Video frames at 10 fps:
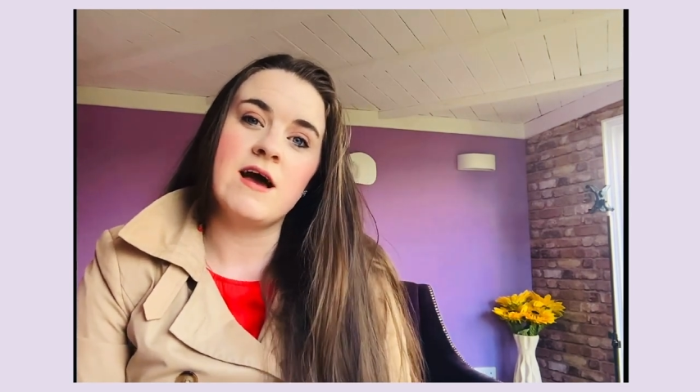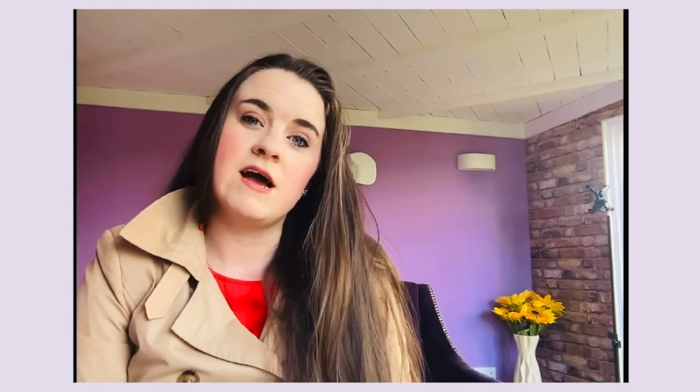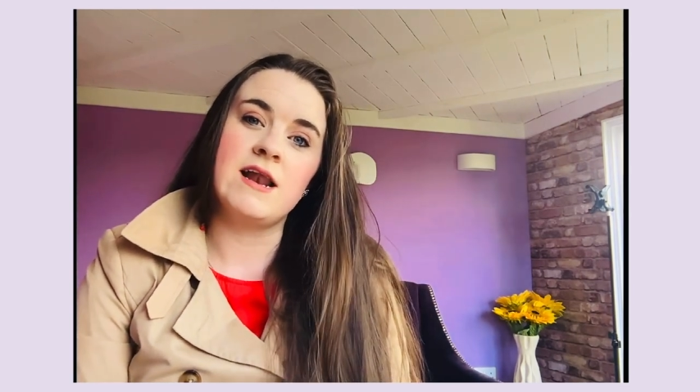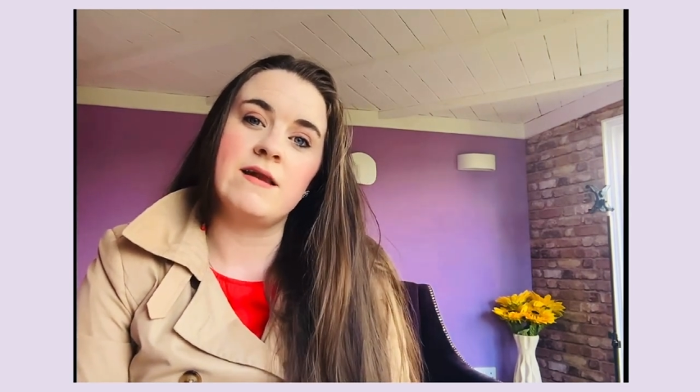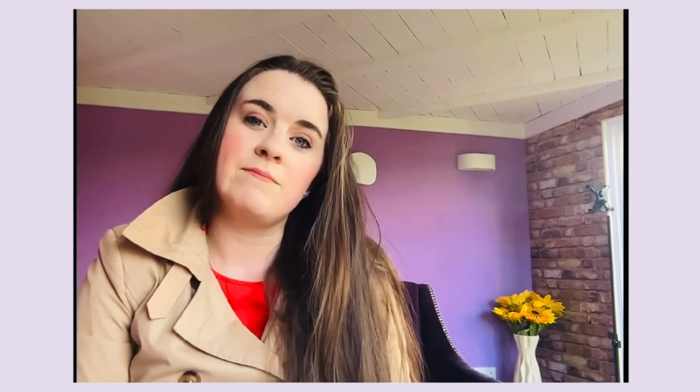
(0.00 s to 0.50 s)

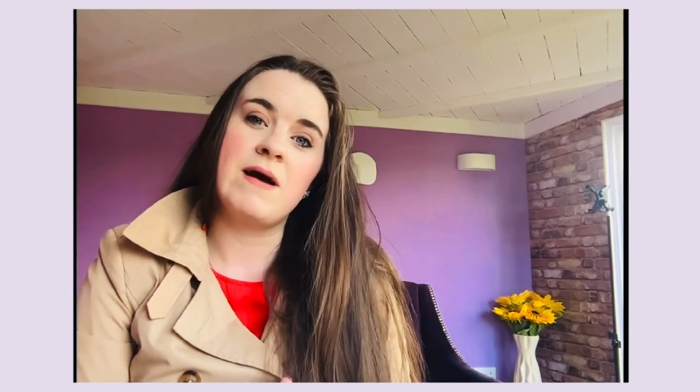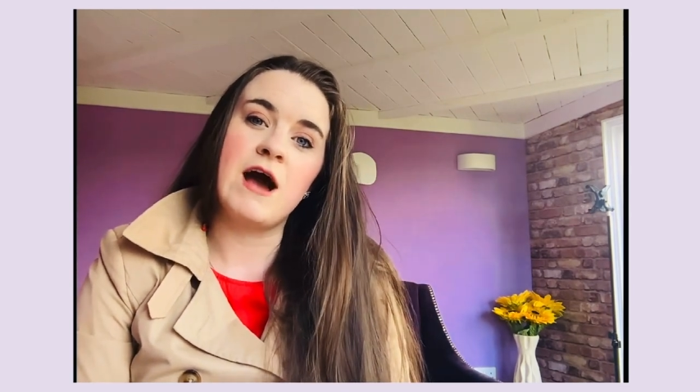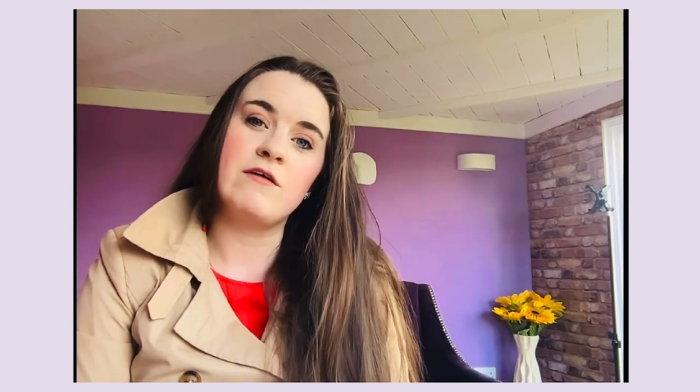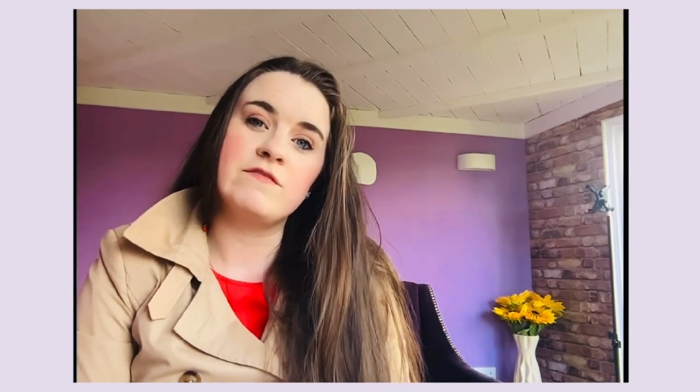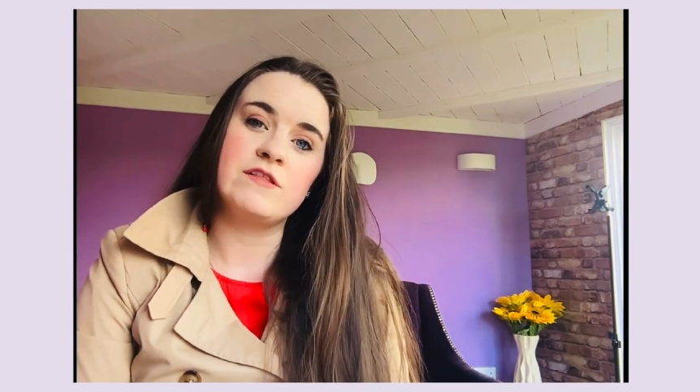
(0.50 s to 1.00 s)
A
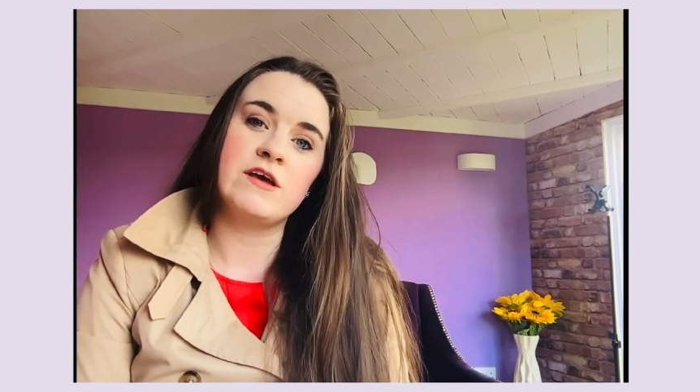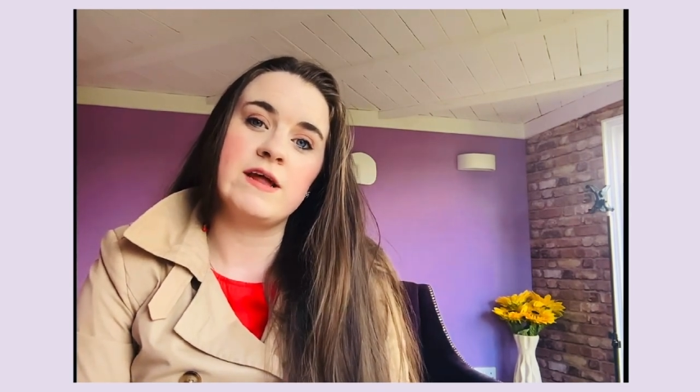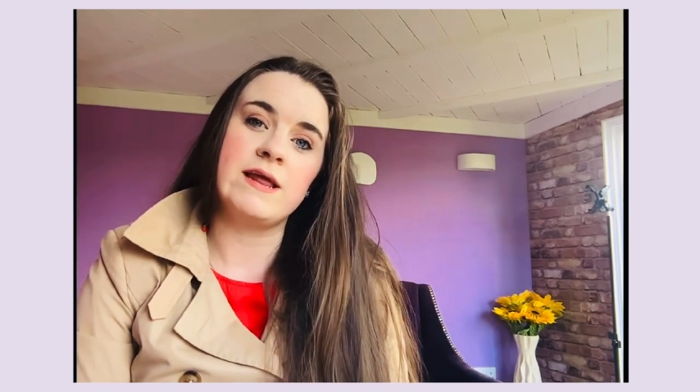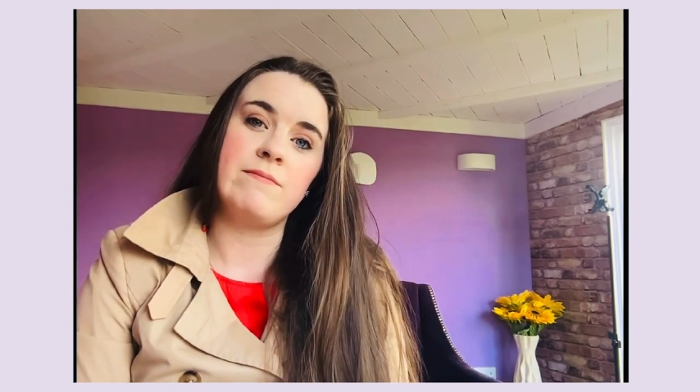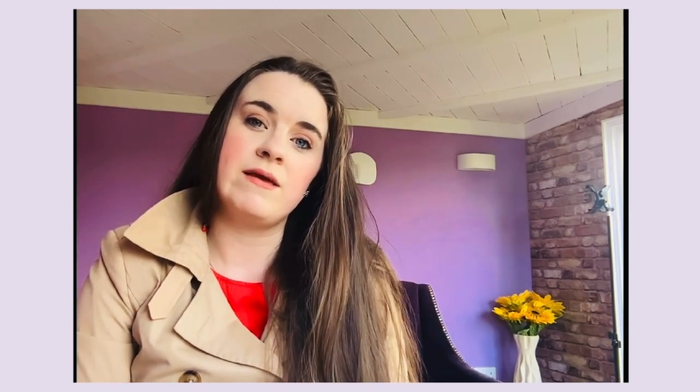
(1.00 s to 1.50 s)
power of
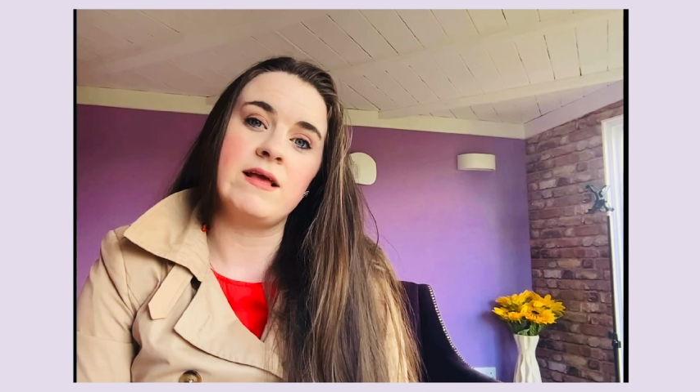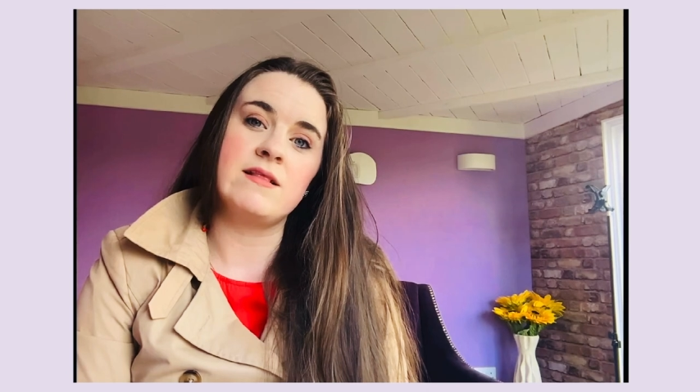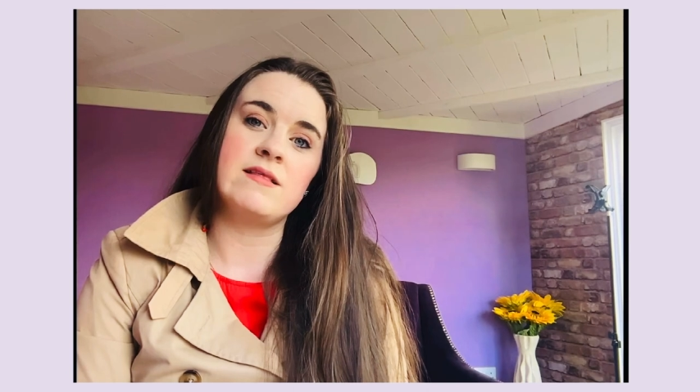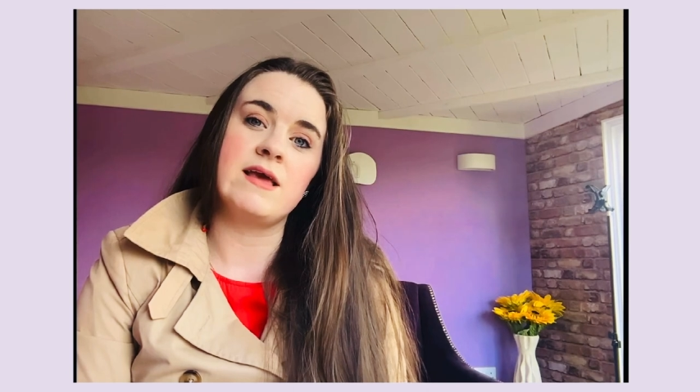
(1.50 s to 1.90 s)
attorney means